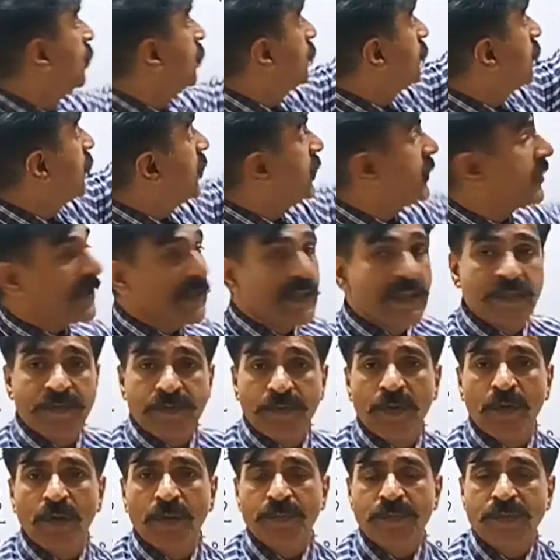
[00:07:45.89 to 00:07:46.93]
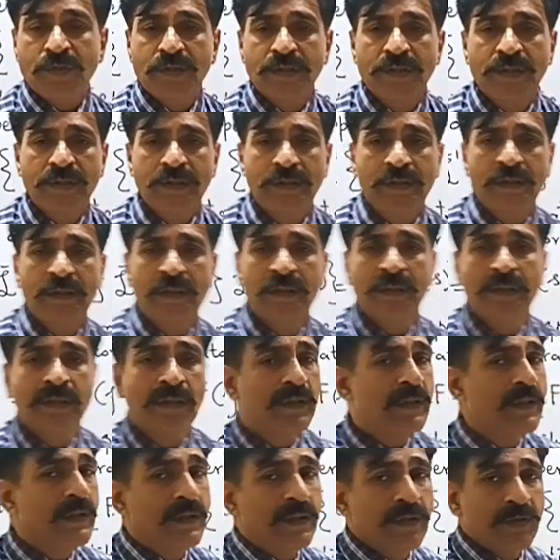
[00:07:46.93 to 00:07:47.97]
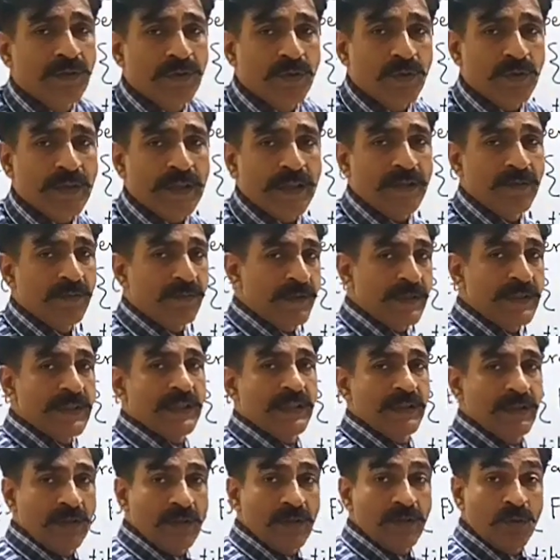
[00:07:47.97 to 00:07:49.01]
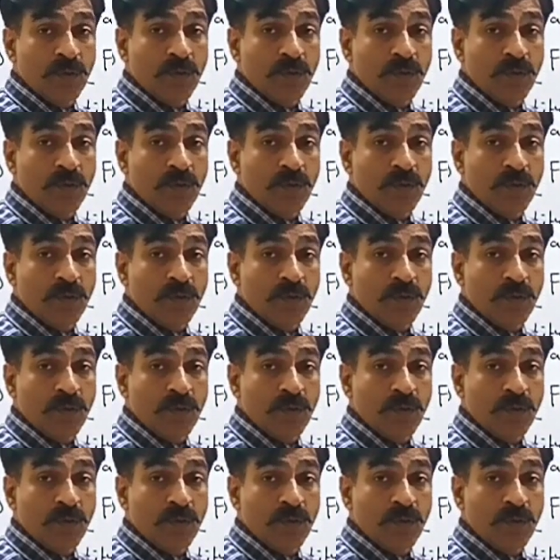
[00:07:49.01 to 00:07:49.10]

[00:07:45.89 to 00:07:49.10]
these transforms. You can visit